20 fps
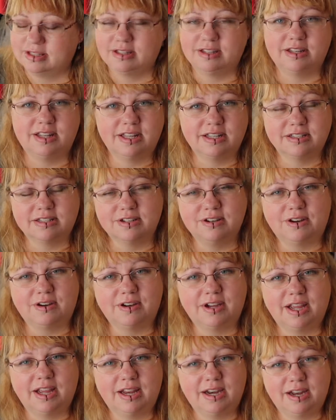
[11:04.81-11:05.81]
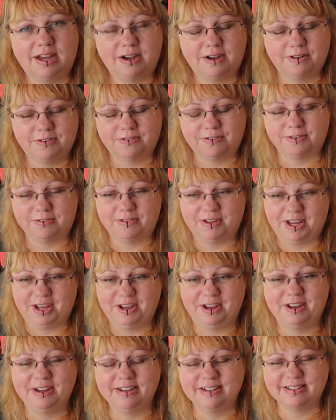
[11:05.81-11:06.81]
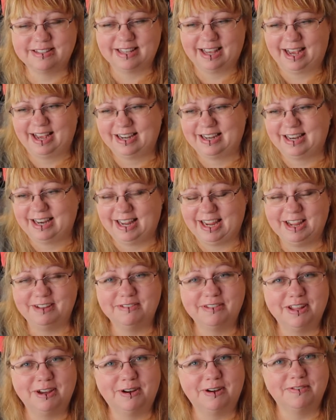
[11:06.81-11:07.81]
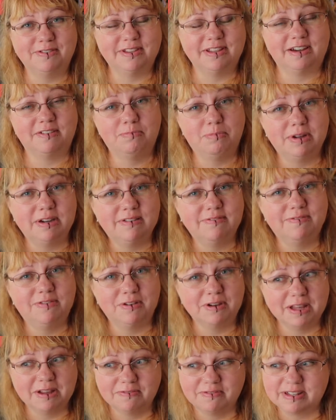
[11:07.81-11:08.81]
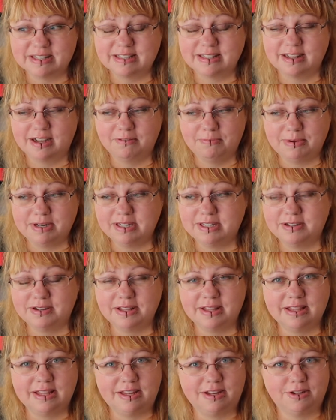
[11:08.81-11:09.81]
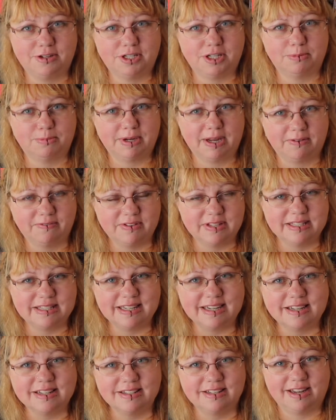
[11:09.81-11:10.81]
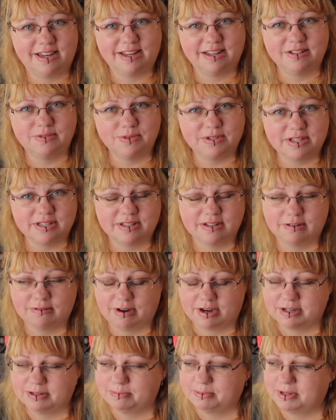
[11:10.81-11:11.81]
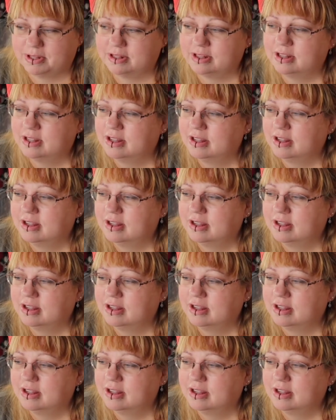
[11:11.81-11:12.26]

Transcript: There's not enough of you, sadly, even though I've been vlogging for... I've been doing YouTube now for 6 years, which is incredible.